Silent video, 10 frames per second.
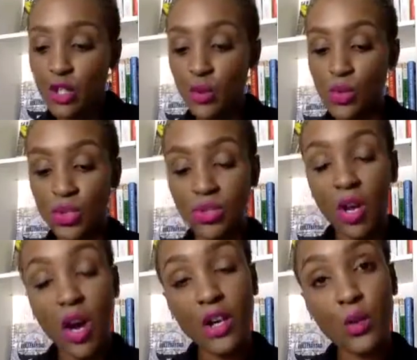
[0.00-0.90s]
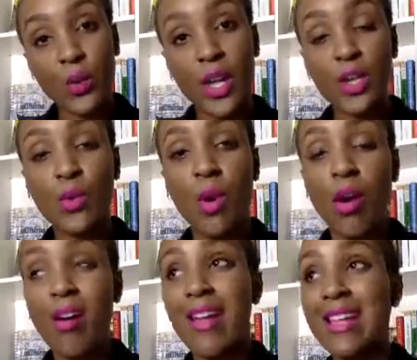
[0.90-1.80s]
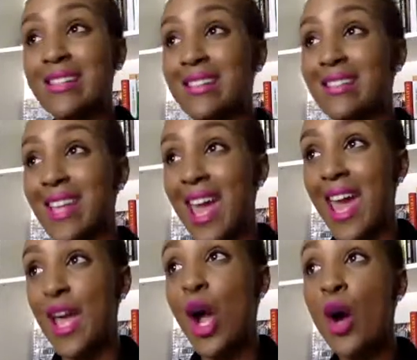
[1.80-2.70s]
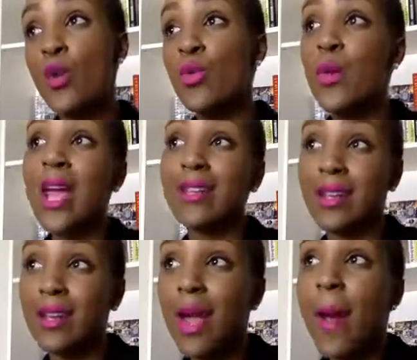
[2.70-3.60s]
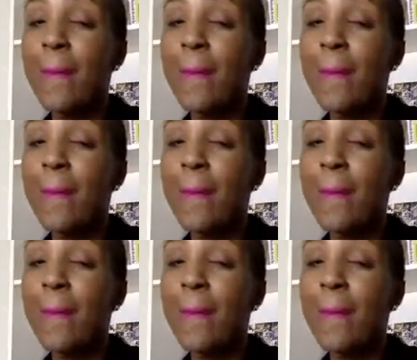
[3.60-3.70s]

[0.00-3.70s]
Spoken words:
to start where you are and stay ready.